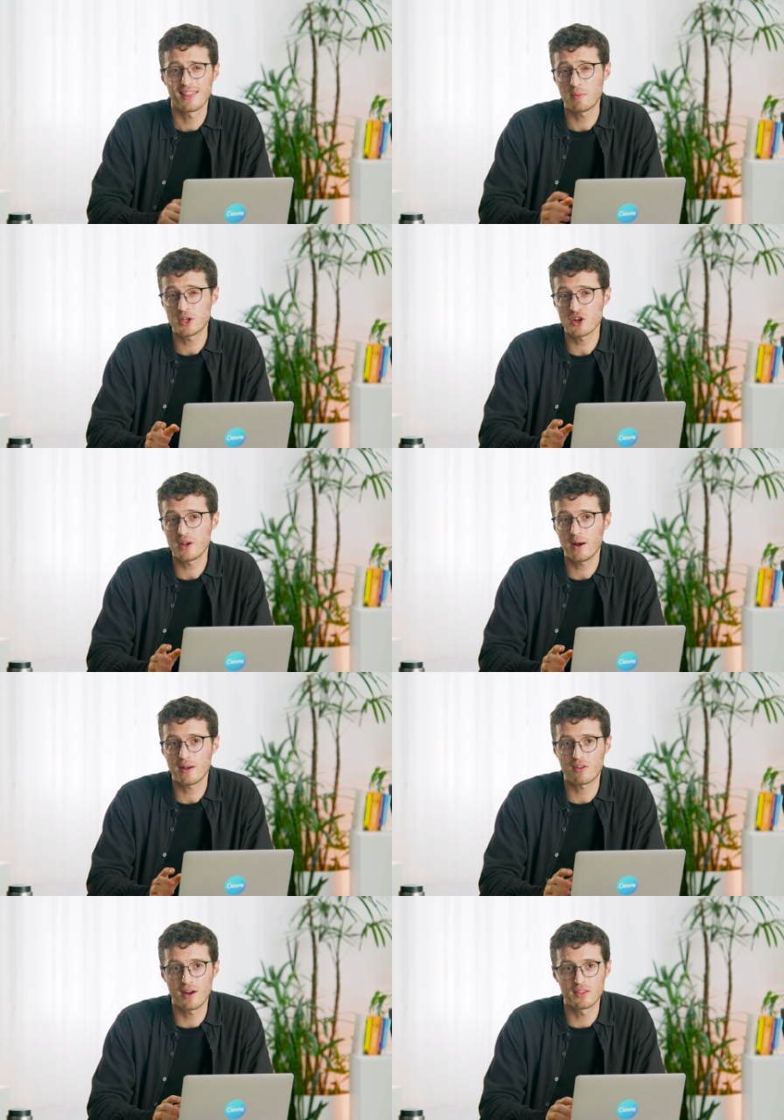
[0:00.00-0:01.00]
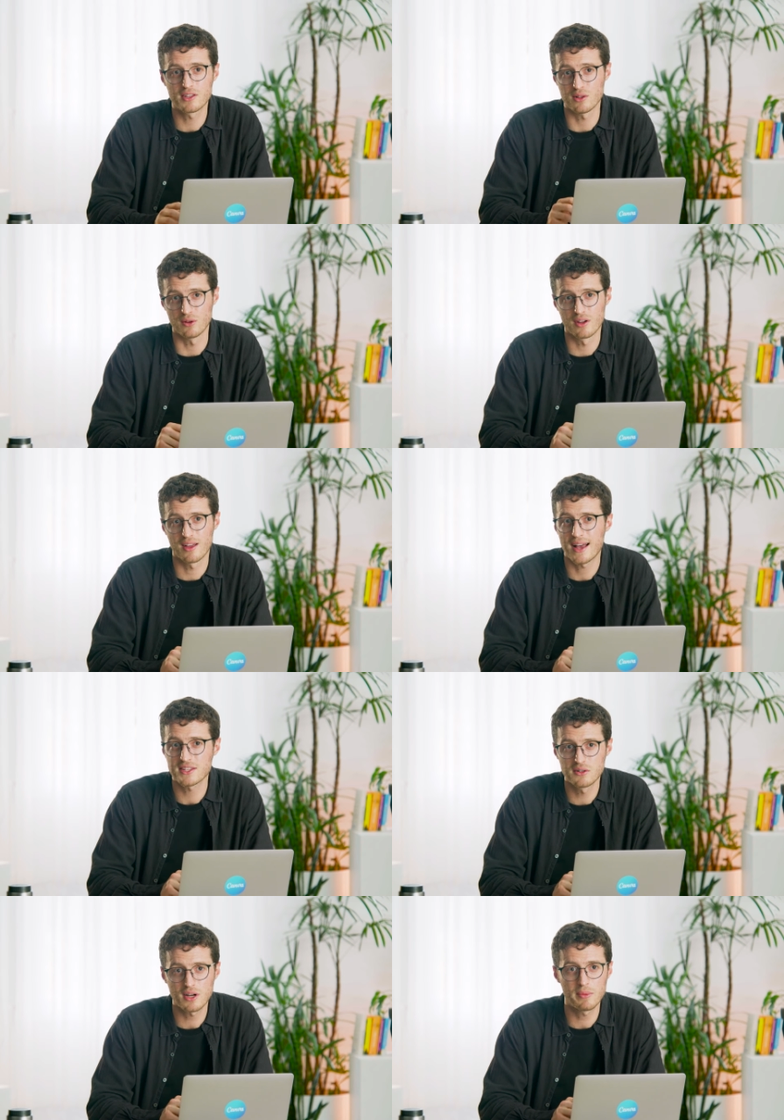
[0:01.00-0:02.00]
Let me show you how I created this look,
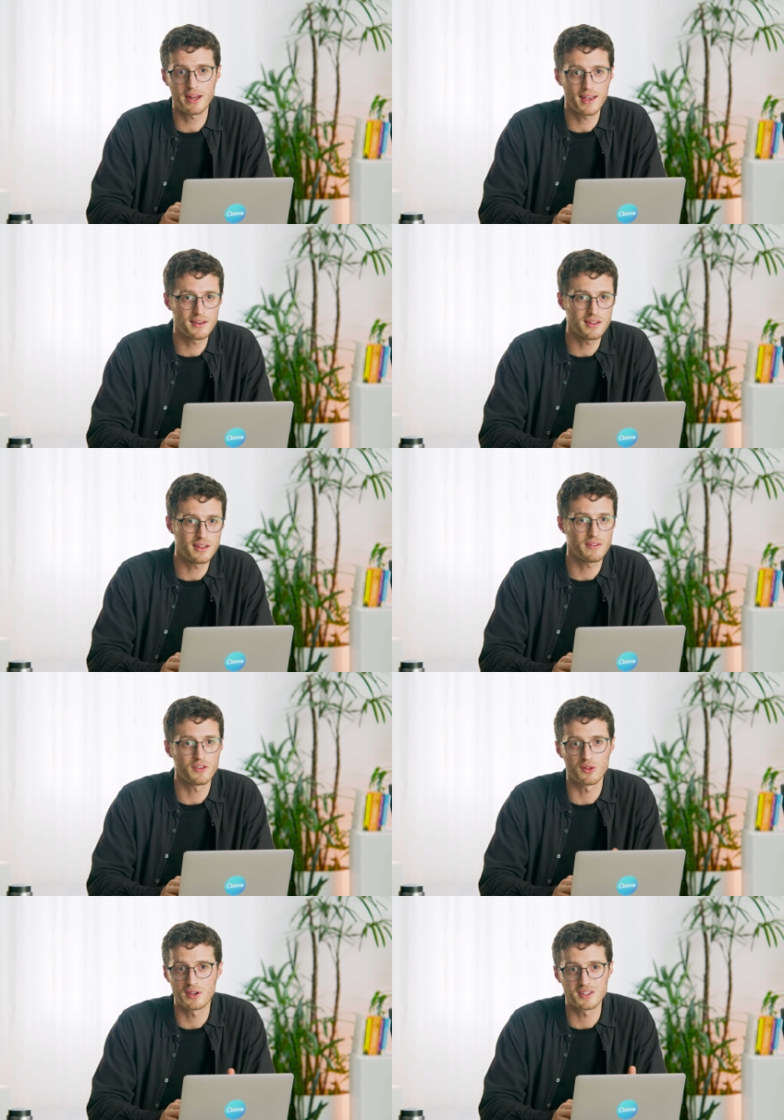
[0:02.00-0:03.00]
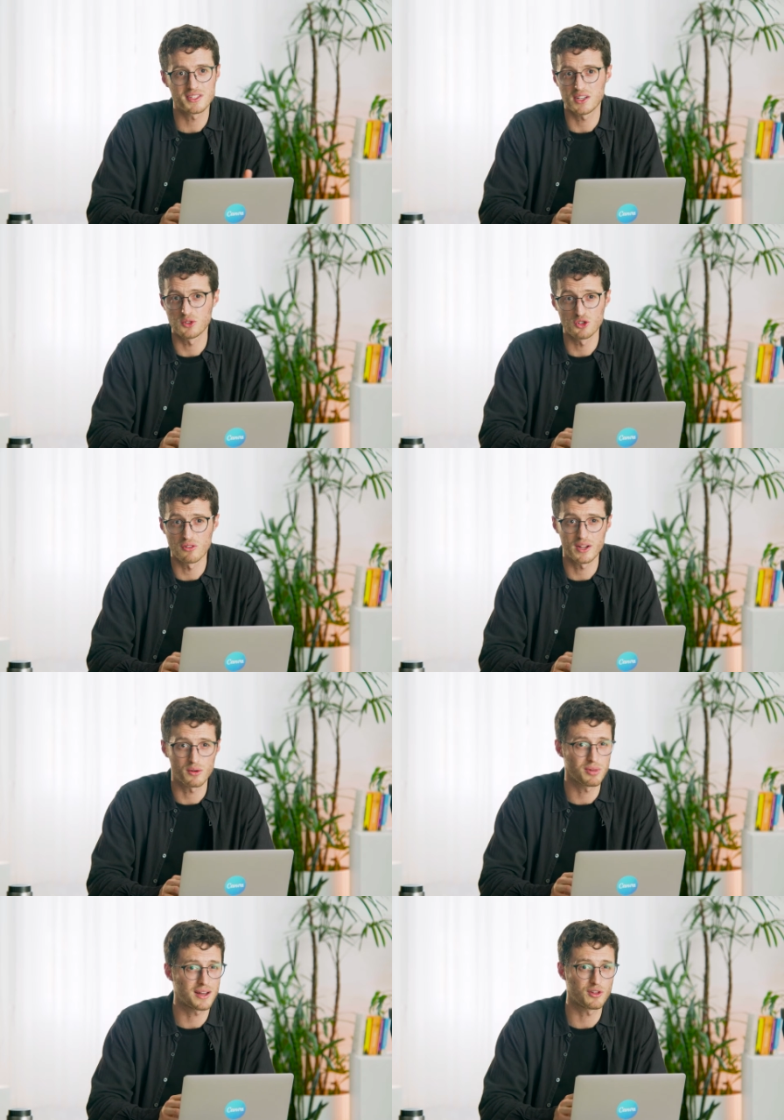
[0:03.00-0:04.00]
as it'll come in handy if you're looking to sell jewelry
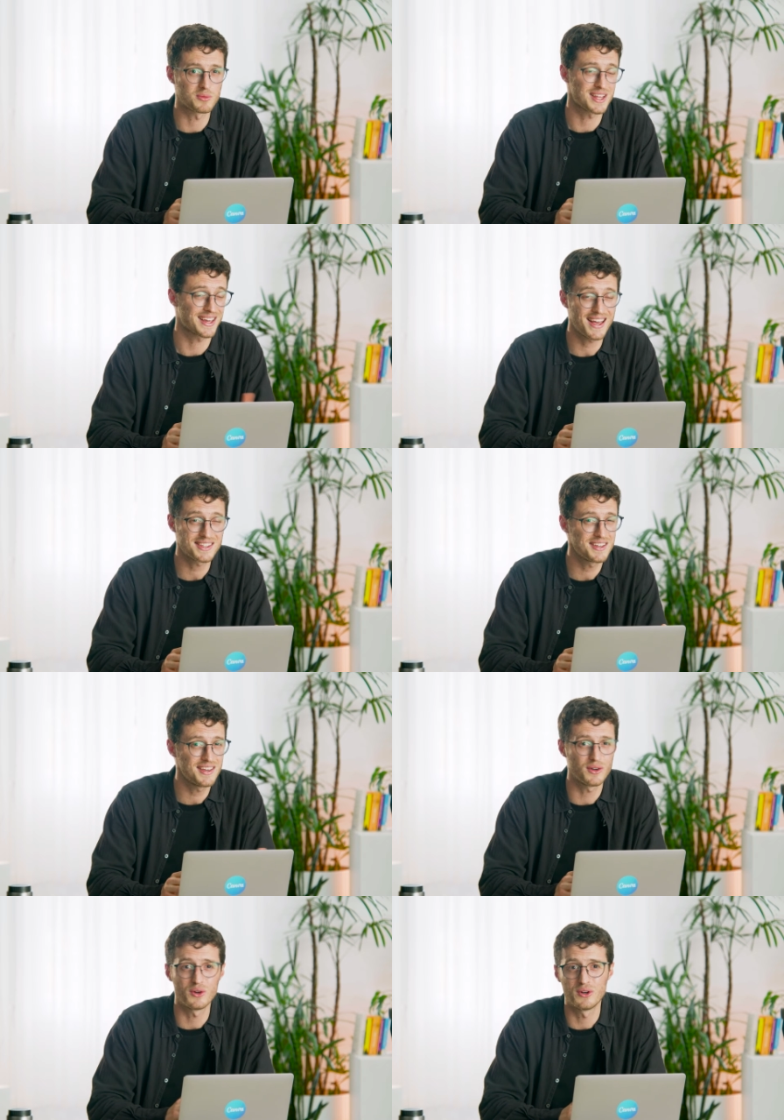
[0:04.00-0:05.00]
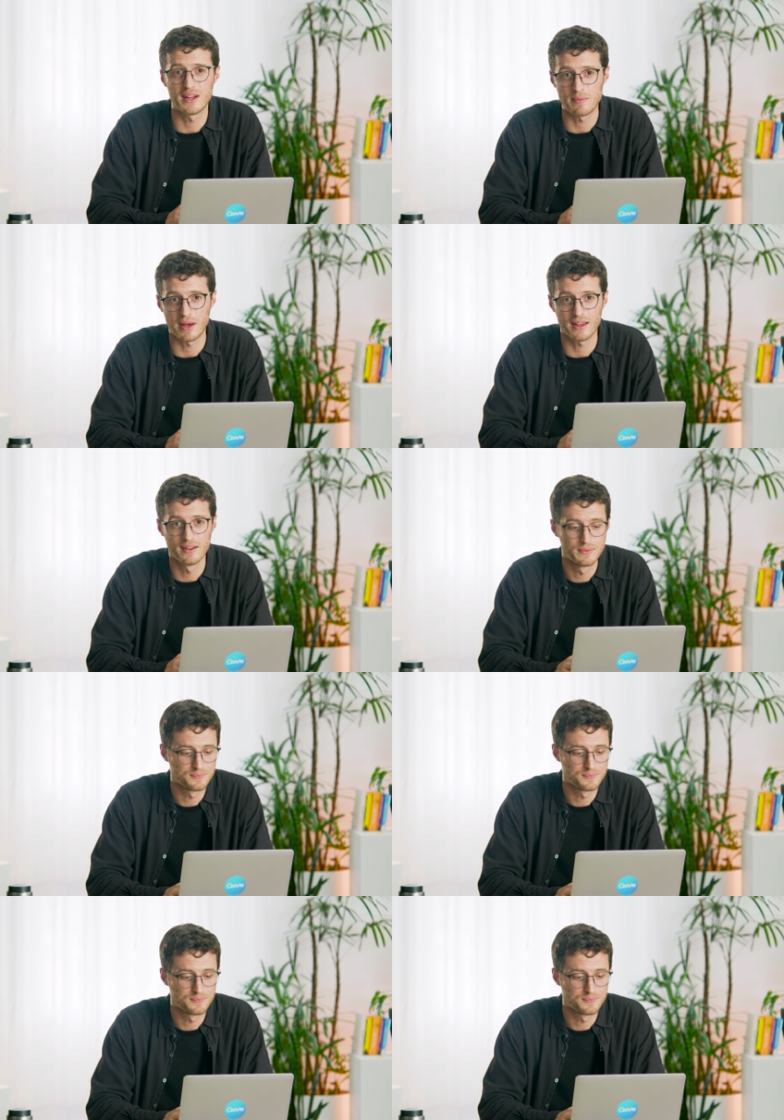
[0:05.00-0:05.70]
on platforms like Etsy or eBay.